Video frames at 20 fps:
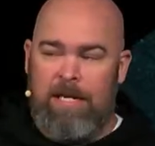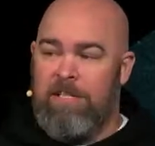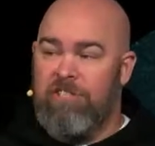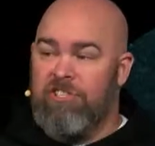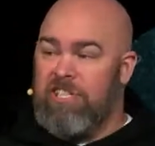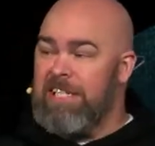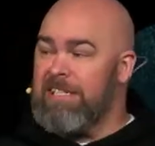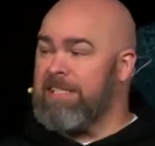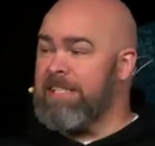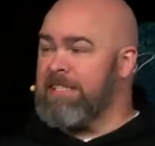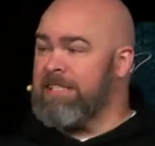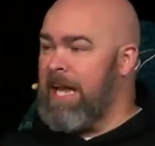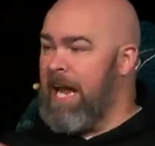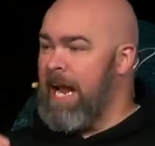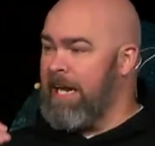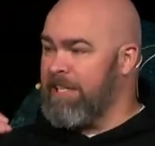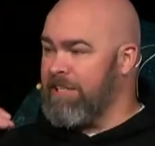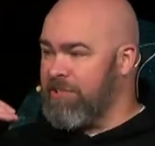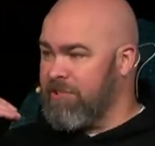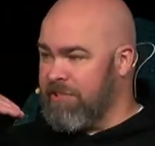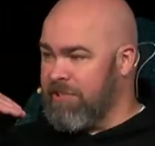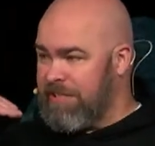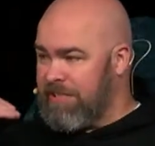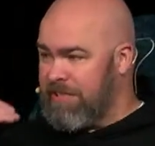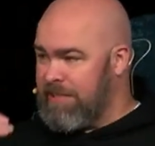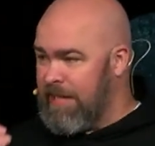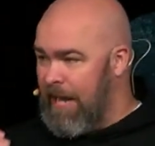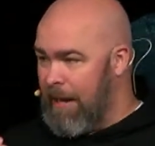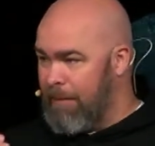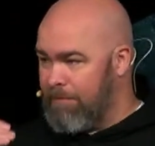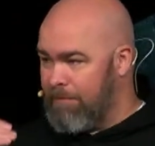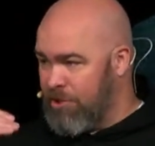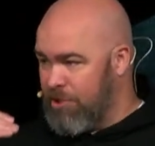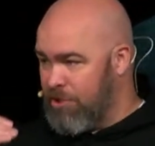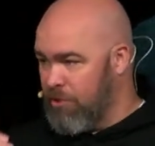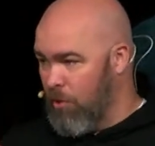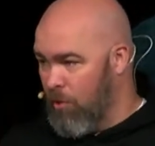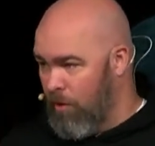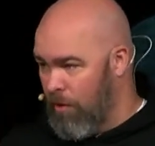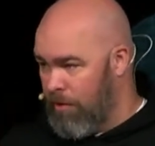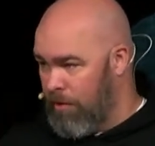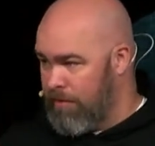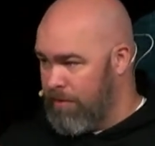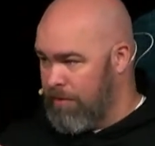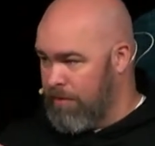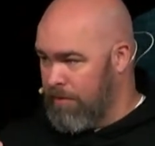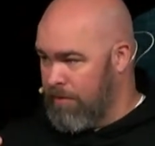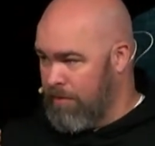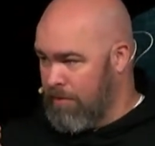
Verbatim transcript: Jesus actually stops short.